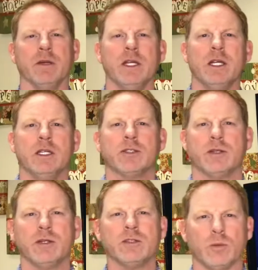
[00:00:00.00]
So
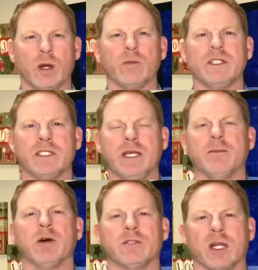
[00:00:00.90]
those are what we see
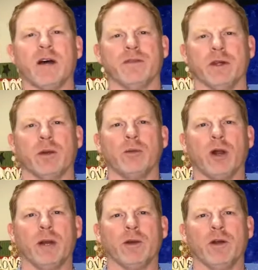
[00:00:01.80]
most often, are
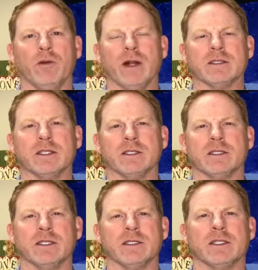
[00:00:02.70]
primary
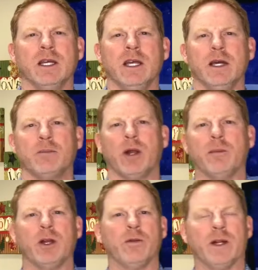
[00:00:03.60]
residences.
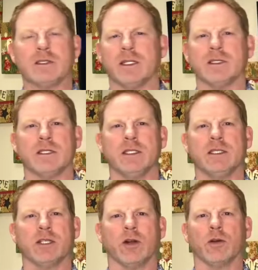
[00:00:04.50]
Primary
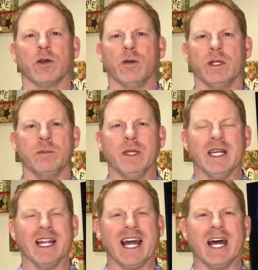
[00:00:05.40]
residences are going to be
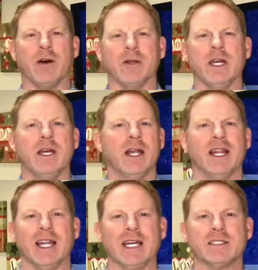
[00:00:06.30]
allowed
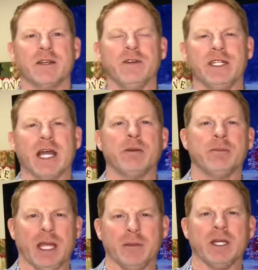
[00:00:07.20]
less of a down
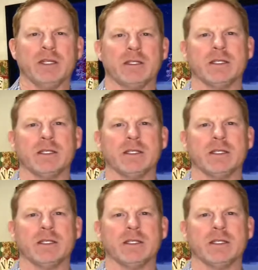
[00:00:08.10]
payment.